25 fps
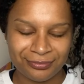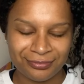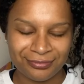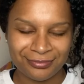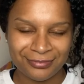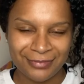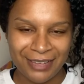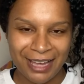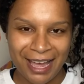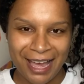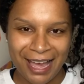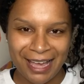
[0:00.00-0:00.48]

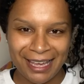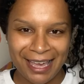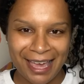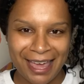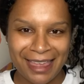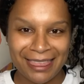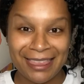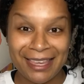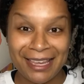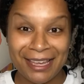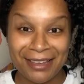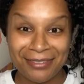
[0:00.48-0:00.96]
I can't
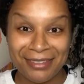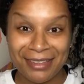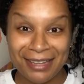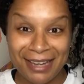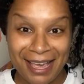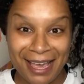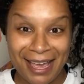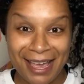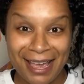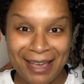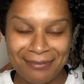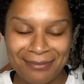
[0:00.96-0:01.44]
think of the
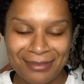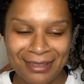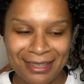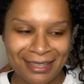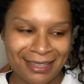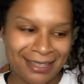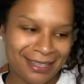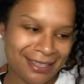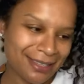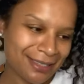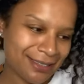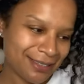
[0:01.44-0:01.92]
name,
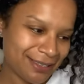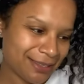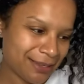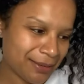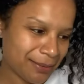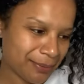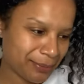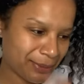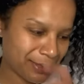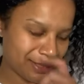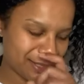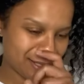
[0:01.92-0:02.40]

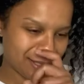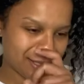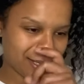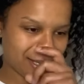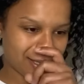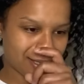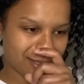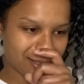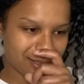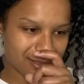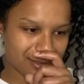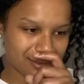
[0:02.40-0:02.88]
but it's in like,
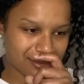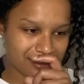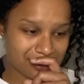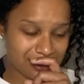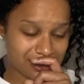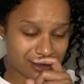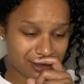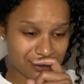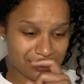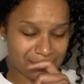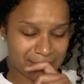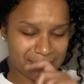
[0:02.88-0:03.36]

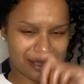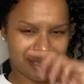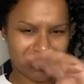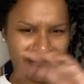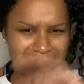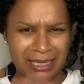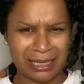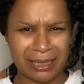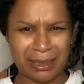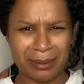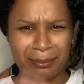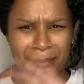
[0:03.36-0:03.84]
excuse me, it's like in
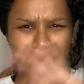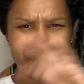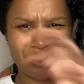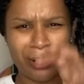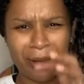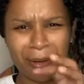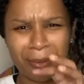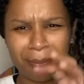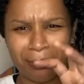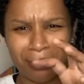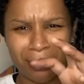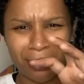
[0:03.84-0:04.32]
a
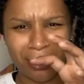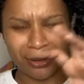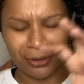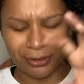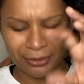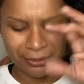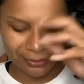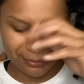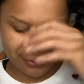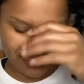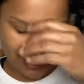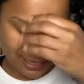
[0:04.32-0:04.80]
brown bottle.
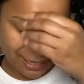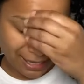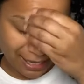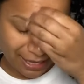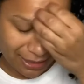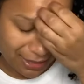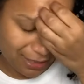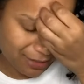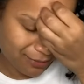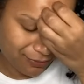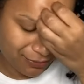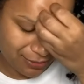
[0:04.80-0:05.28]
I can't
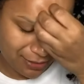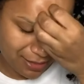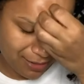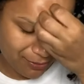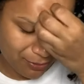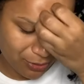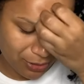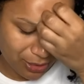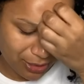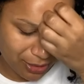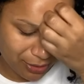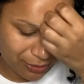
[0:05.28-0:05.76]
think of the name
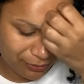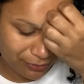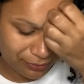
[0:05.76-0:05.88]
right now.